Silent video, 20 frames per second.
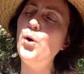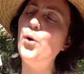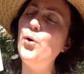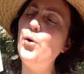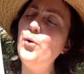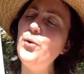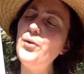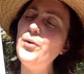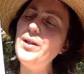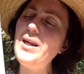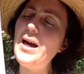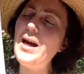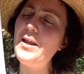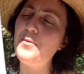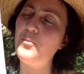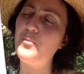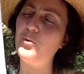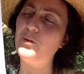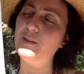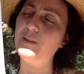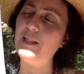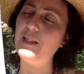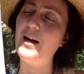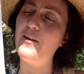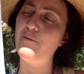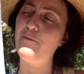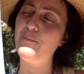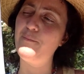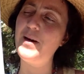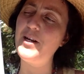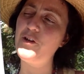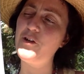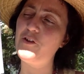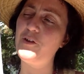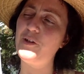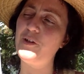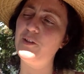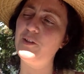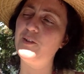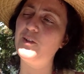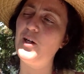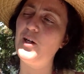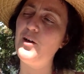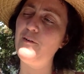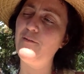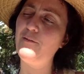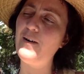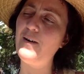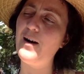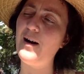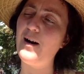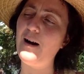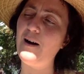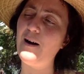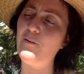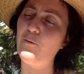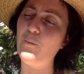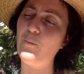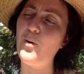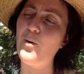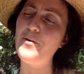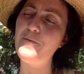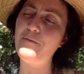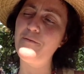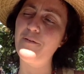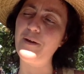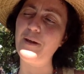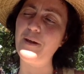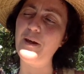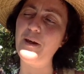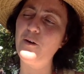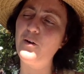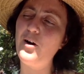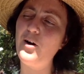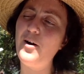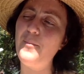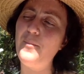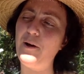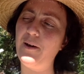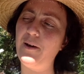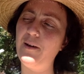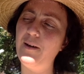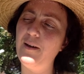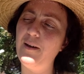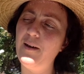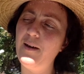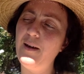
All the animals I have mentioned so far have one thing in common.